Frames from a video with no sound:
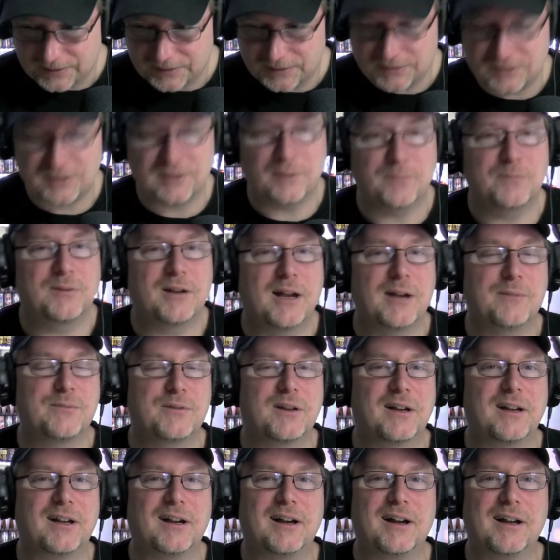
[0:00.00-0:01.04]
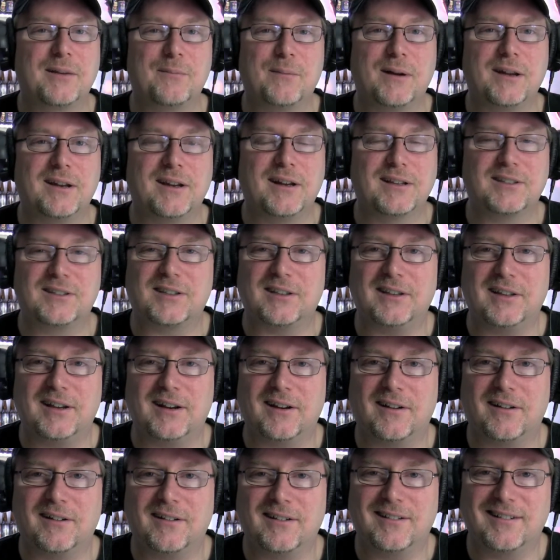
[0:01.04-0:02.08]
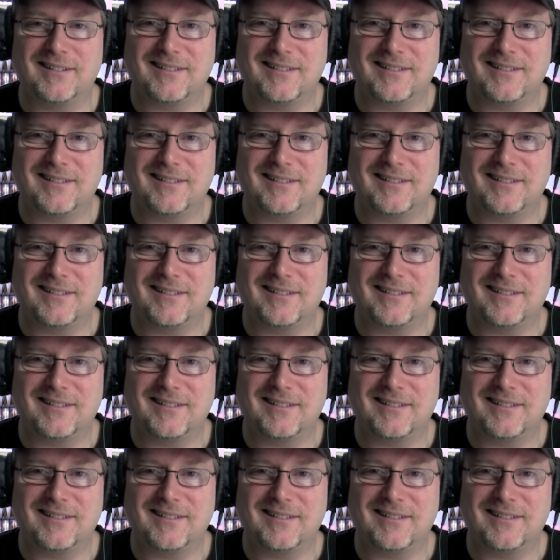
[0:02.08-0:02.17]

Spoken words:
Sometimes I hide my nuts in there.